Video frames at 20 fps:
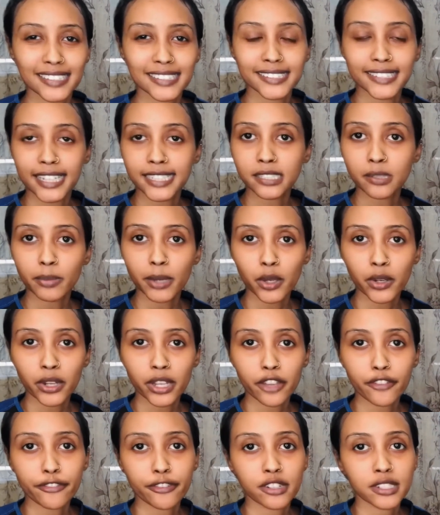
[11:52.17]
that's about it
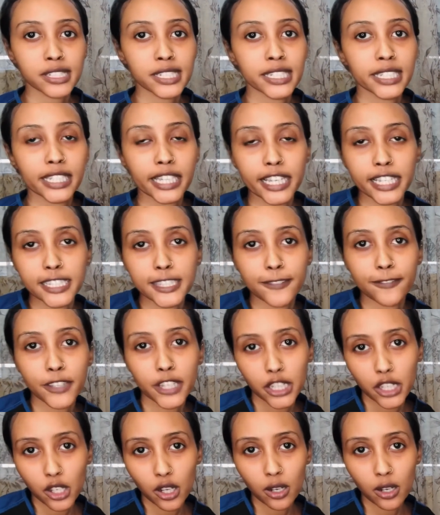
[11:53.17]
for today's video.